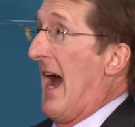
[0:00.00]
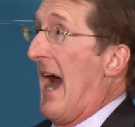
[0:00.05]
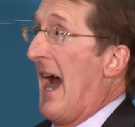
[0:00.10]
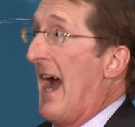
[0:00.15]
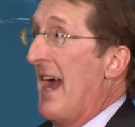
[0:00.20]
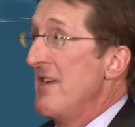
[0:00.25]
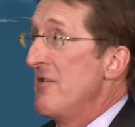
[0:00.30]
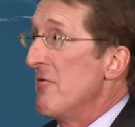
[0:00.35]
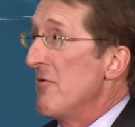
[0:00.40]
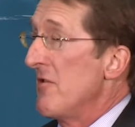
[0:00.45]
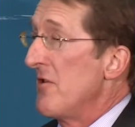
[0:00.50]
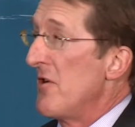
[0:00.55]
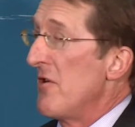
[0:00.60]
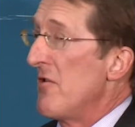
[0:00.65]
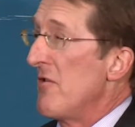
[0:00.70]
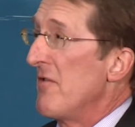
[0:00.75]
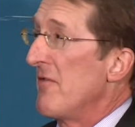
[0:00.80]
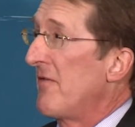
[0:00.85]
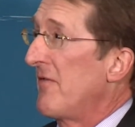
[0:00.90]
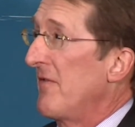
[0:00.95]
I don't
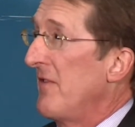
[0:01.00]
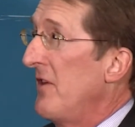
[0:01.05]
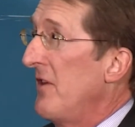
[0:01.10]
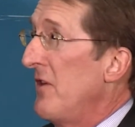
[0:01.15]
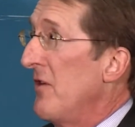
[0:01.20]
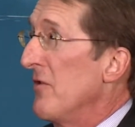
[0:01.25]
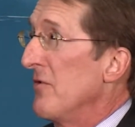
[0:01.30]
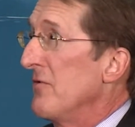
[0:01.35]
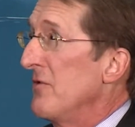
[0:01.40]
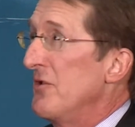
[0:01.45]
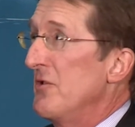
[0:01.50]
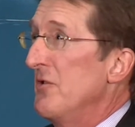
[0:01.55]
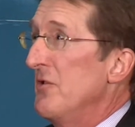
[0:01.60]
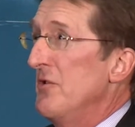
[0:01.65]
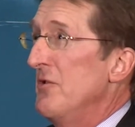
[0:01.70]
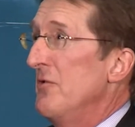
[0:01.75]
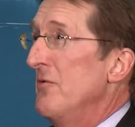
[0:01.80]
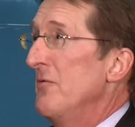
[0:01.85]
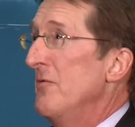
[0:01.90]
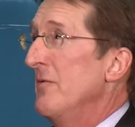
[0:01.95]
know if,
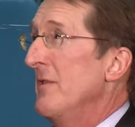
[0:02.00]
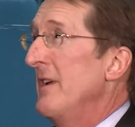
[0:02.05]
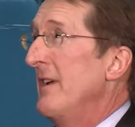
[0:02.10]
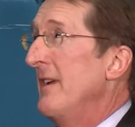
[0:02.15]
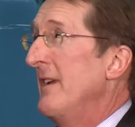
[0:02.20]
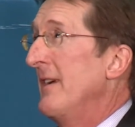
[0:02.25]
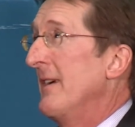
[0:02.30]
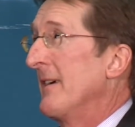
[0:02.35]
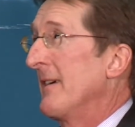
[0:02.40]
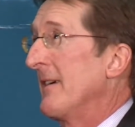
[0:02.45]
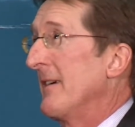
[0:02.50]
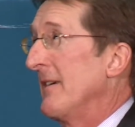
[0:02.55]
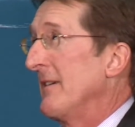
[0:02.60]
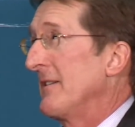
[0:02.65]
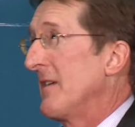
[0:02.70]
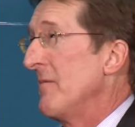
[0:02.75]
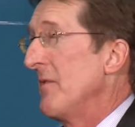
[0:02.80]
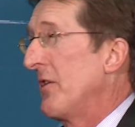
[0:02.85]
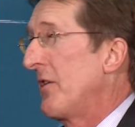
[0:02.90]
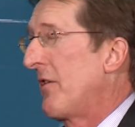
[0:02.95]
do we,
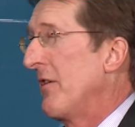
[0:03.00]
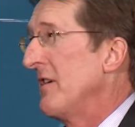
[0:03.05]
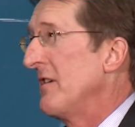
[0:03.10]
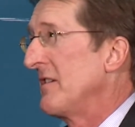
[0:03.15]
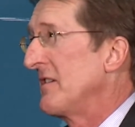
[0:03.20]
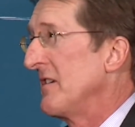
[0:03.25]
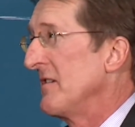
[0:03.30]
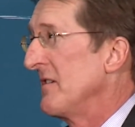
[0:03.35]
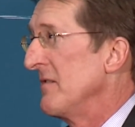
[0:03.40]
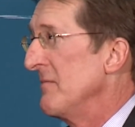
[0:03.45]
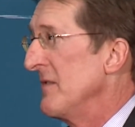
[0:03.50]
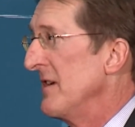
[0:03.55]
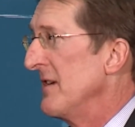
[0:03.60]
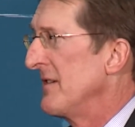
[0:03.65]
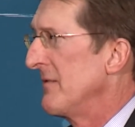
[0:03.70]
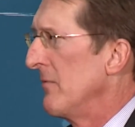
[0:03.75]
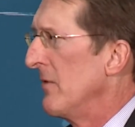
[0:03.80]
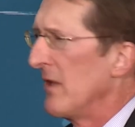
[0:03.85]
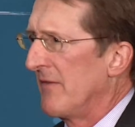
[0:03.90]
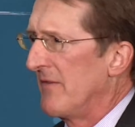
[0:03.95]
some of the criticism
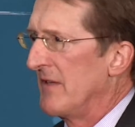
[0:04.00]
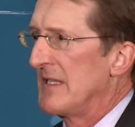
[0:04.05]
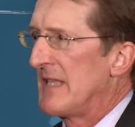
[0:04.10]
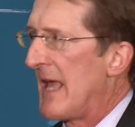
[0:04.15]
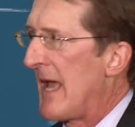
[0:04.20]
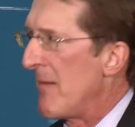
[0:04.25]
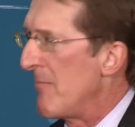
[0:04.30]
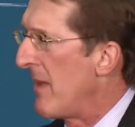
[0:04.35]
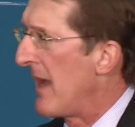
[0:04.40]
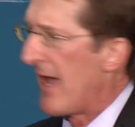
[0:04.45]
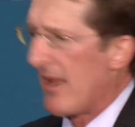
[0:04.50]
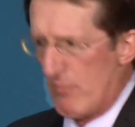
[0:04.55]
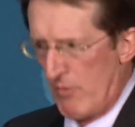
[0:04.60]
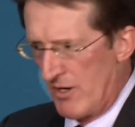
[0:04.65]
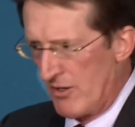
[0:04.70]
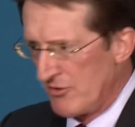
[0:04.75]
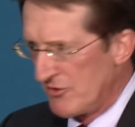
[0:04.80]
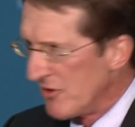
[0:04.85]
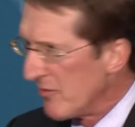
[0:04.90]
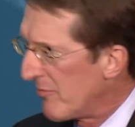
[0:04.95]
is, if it's that bad, why
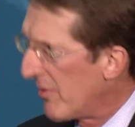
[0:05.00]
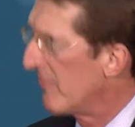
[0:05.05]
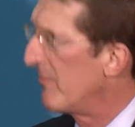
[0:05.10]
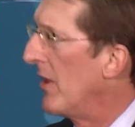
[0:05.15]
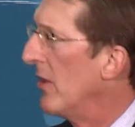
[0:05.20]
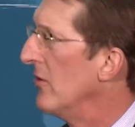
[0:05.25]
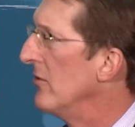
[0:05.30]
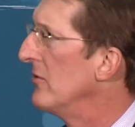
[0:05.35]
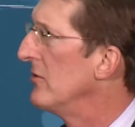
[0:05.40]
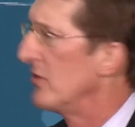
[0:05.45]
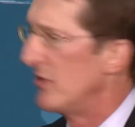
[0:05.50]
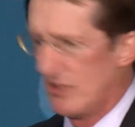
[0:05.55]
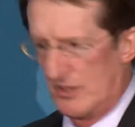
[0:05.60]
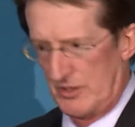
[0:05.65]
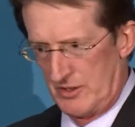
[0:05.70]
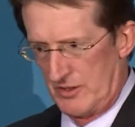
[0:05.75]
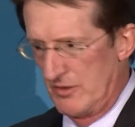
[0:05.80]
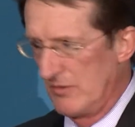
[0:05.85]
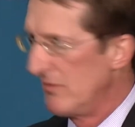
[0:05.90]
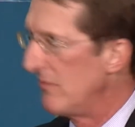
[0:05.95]
don't you propose
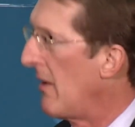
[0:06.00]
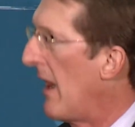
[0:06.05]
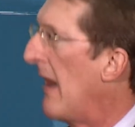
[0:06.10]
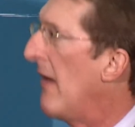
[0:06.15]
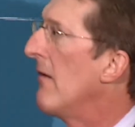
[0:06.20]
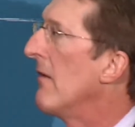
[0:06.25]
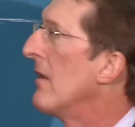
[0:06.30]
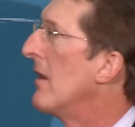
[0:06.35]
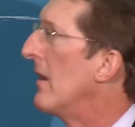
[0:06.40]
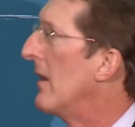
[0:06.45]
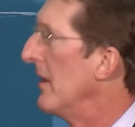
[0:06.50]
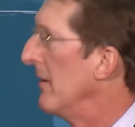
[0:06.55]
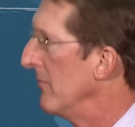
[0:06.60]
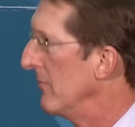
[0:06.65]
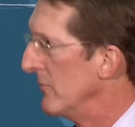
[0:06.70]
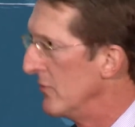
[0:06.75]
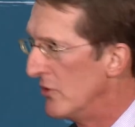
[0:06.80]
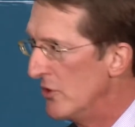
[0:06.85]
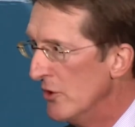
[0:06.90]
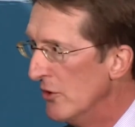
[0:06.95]
just to outlaw
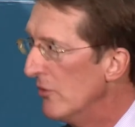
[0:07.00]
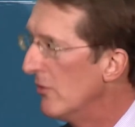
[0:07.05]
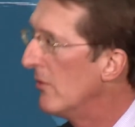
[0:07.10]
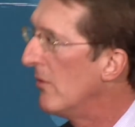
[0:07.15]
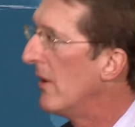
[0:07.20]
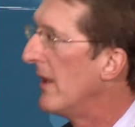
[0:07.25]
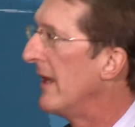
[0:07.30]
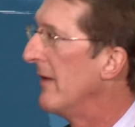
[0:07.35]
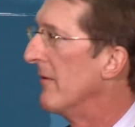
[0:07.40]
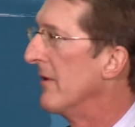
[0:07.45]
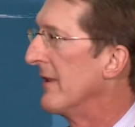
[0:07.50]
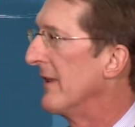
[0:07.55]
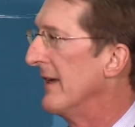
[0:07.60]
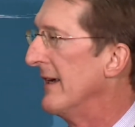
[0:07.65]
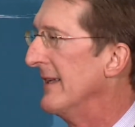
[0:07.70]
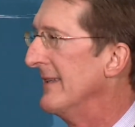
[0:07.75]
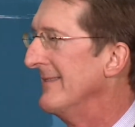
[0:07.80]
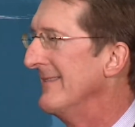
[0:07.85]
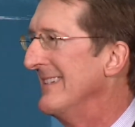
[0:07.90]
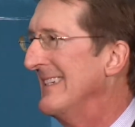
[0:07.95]
it, do away with
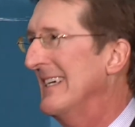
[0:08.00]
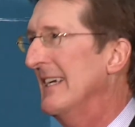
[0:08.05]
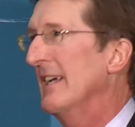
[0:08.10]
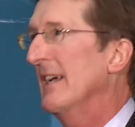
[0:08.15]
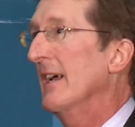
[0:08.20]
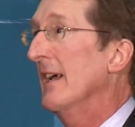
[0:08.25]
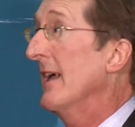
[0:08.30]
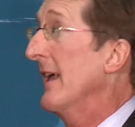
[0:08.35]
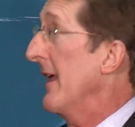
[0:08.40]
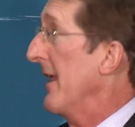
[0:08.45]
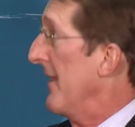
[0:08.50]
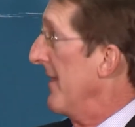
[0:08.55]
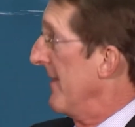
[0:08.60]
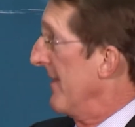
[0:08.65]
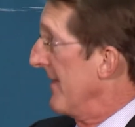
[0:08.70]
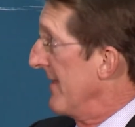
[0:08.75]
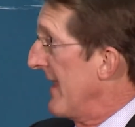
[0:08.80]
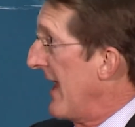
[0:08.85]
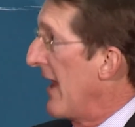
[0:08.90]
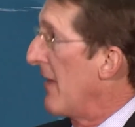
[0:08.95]
it?
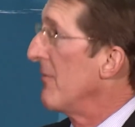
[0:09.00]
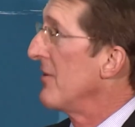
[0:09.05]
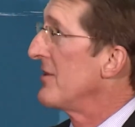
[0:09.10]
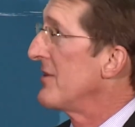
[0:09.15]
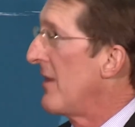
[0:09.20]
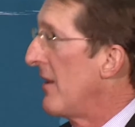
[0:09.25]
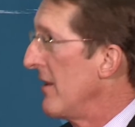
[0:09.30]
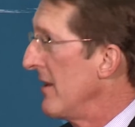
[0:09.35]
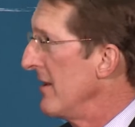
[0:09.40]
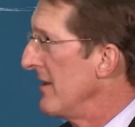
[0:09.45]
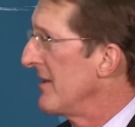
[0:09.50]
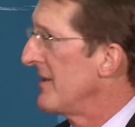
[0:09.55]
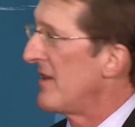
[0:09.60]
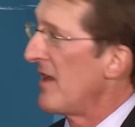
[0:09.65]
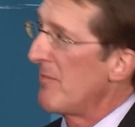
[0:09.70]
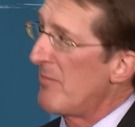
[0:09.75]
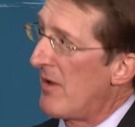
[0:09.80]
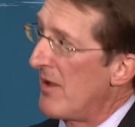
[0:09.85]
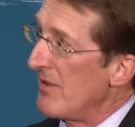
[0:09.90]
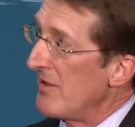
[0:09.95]
Now we're starting to
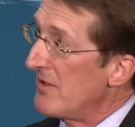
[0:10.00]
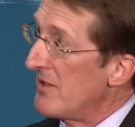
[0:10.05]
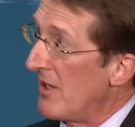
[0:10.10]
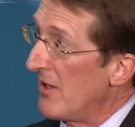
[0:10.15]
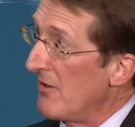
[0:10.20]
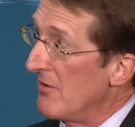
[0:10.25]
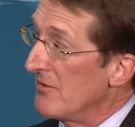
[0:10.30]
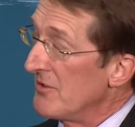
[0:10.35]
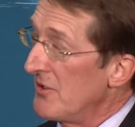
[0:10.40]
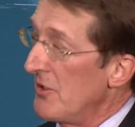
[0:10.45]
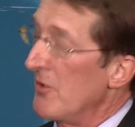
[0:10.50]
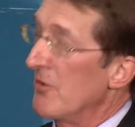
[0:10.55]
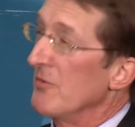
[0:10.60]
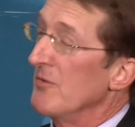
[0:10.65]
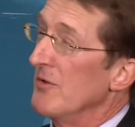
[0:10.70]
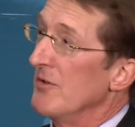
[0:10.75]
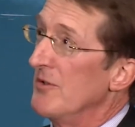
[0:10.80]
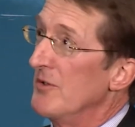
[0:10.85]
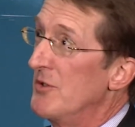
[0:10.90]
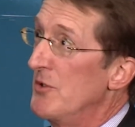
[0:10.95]
step on the toes,
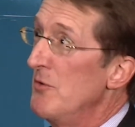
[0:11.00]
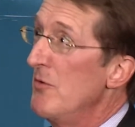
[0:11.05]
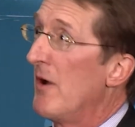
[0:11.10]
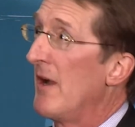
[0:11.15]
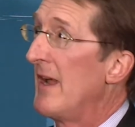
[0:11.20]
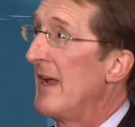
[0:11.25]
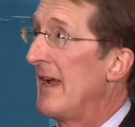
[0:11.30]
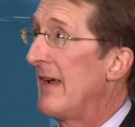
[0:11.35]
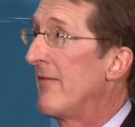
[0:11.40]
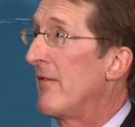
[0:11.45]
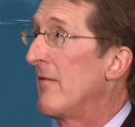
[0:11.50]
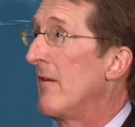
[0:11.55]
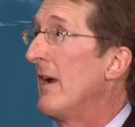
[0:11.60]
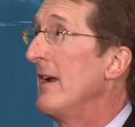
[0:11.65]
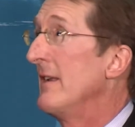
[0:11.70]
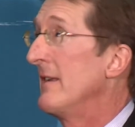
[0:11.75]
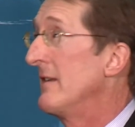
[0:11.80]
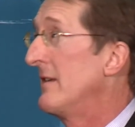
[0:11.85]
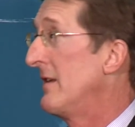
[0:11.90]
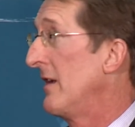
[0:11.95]
do I have a
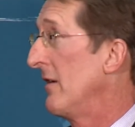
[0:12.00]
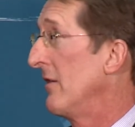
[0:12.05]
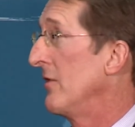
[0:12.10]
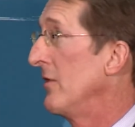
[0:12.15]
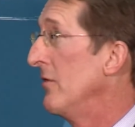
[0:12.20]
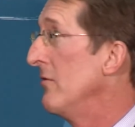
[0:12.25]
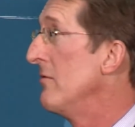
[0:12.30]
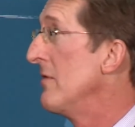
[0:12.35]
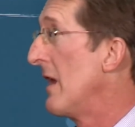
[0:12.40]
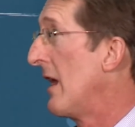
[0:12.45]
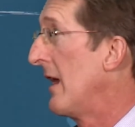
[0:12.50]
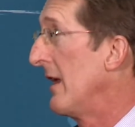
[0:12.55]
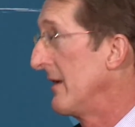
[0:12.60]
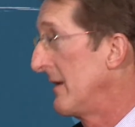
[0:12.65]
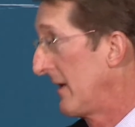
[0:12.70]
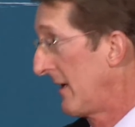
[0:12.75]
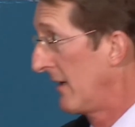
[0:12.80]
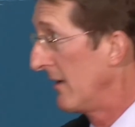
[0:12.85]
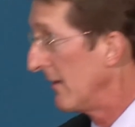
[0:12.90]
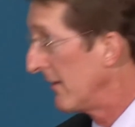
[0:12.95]
right to tell you not
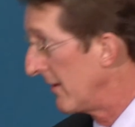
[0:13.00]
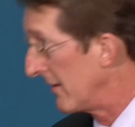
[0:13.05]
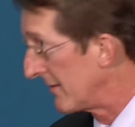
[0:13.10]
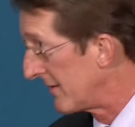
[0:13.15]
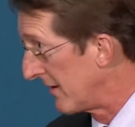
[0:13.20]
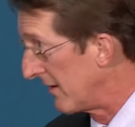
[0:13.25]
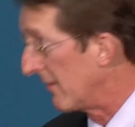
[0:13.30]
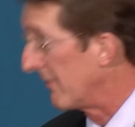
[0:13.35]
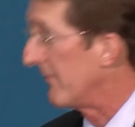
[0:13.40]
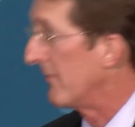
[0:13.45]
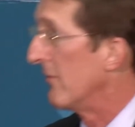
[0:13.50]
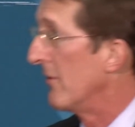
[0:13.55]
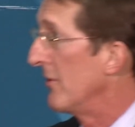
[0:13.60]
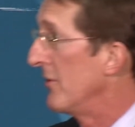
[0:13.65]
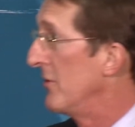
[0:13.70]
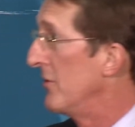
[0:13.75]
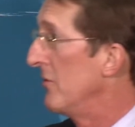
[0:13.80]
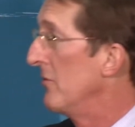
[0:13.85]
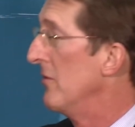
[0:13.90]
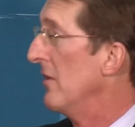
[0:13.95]
to kill yourself, or
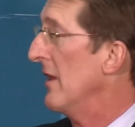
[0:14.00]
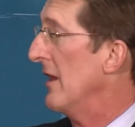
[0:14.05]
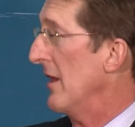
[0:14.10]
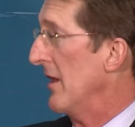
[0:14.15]
do